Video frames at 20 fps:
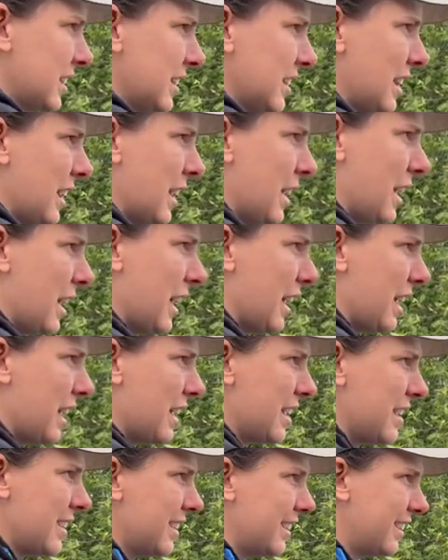
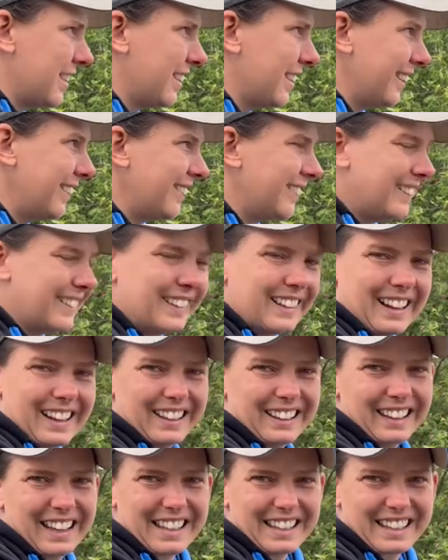there. I
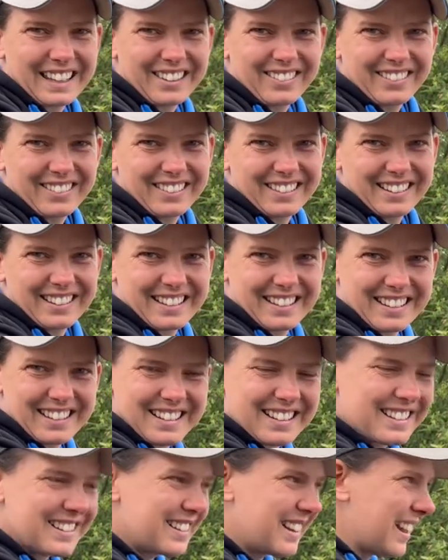like it.
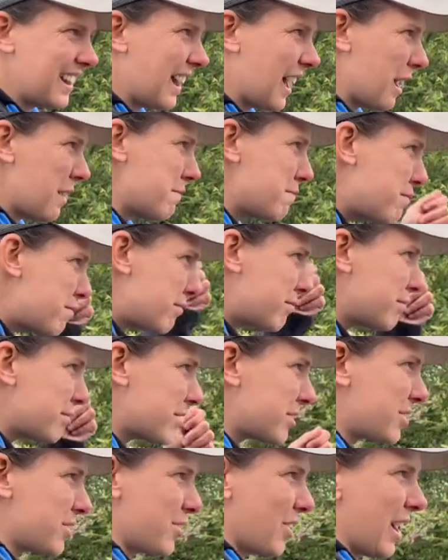It's like that
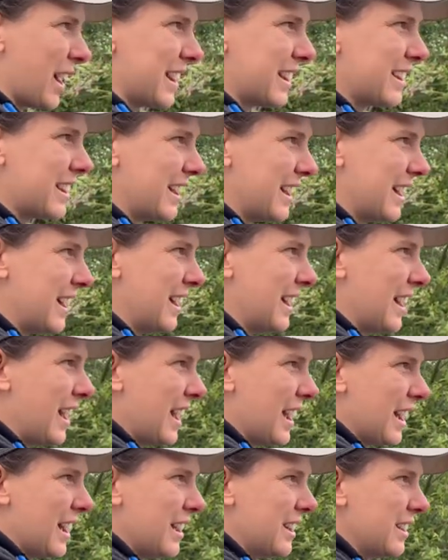strike.
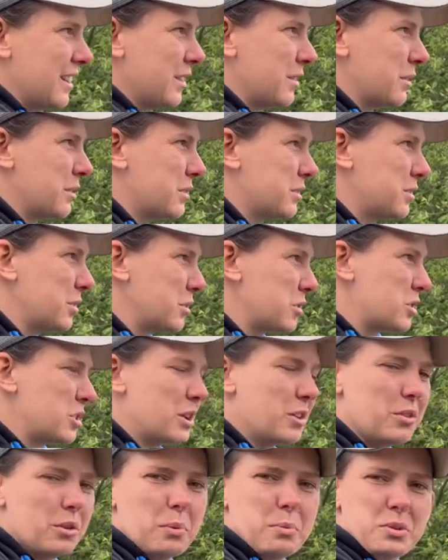It's such an
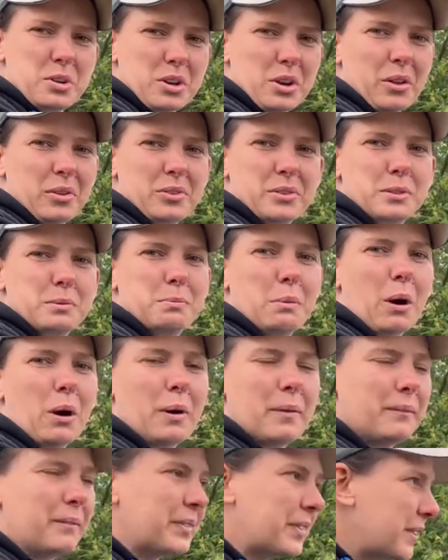eruption on the spot.
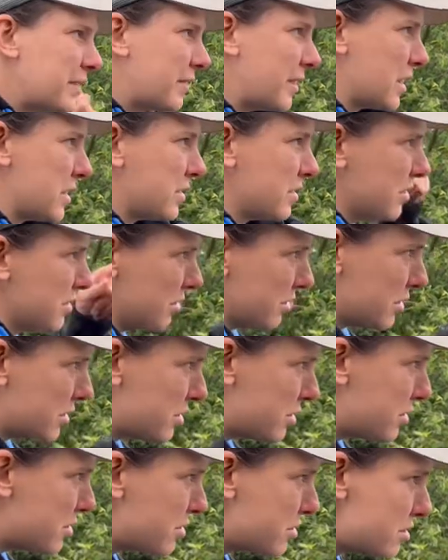Fish
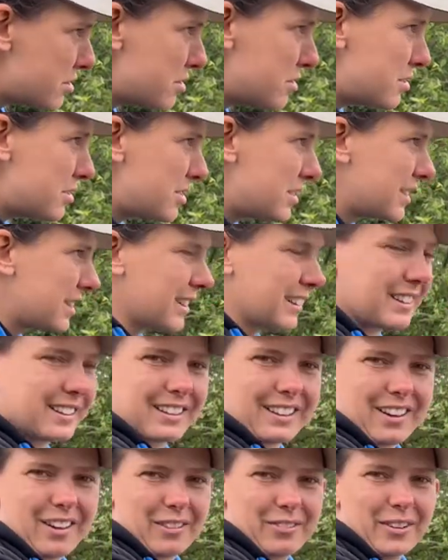zzz,
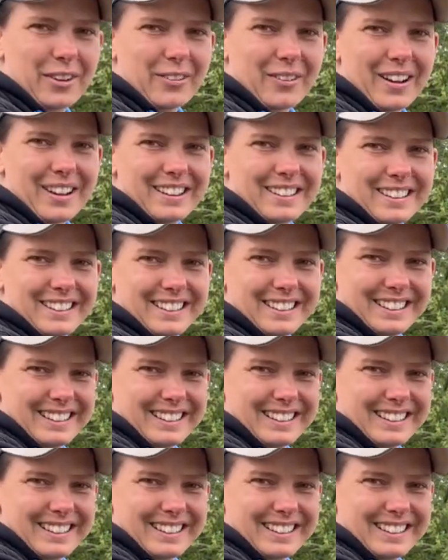off it went.